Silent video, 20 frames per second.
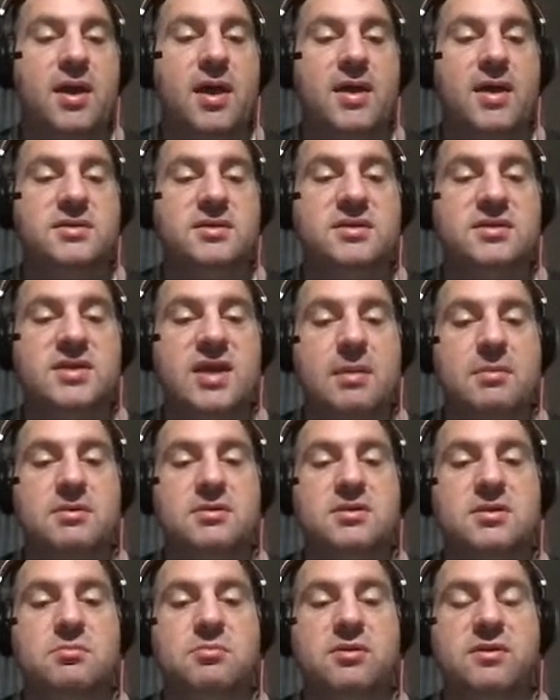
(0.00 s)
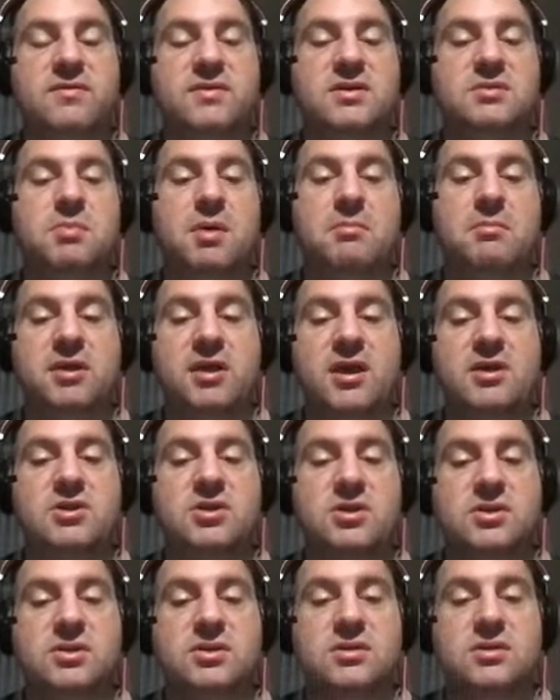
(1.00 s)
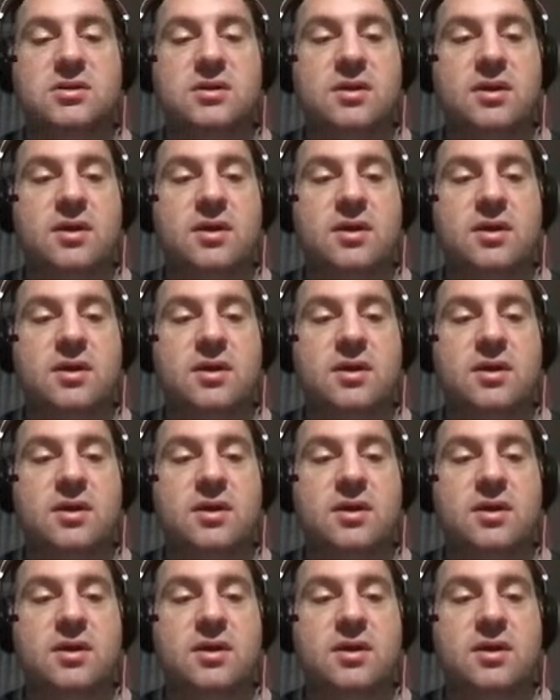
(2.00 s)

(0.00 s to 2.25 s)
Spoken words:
as established in previous publications.